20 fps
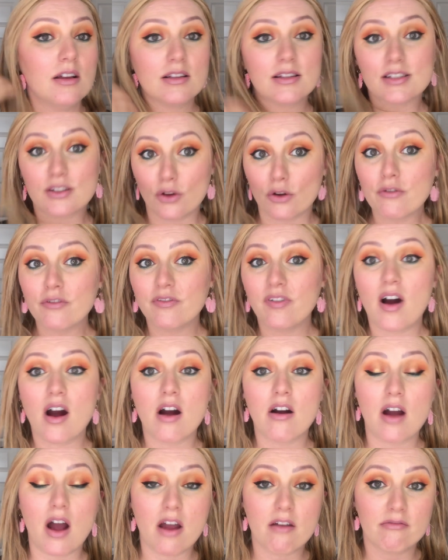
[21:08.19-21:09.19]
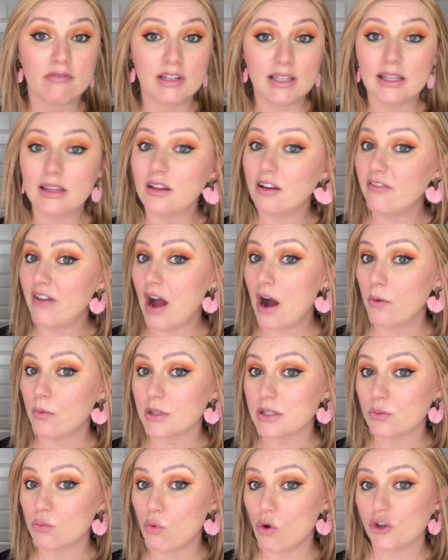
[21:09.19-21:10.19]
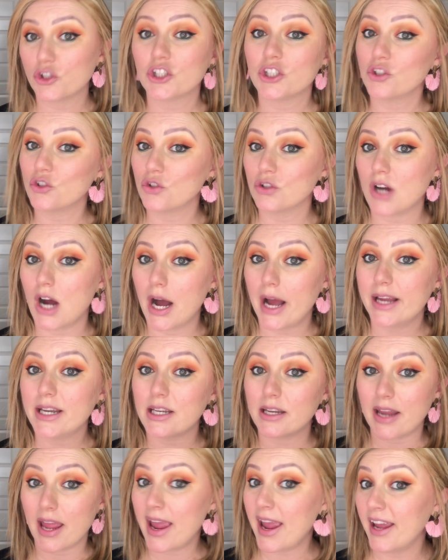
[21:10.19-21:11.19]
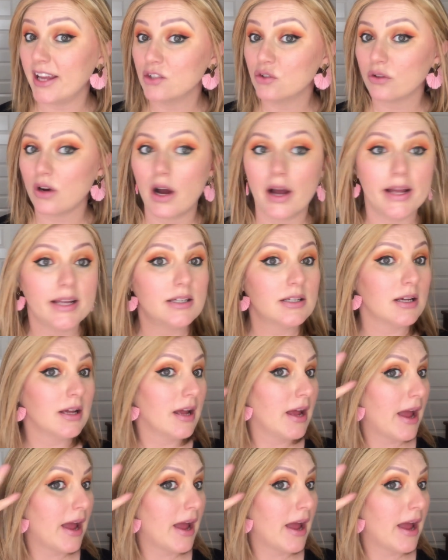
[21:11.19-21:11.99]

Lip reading: So far, I really love how it's washed and dried and air dried,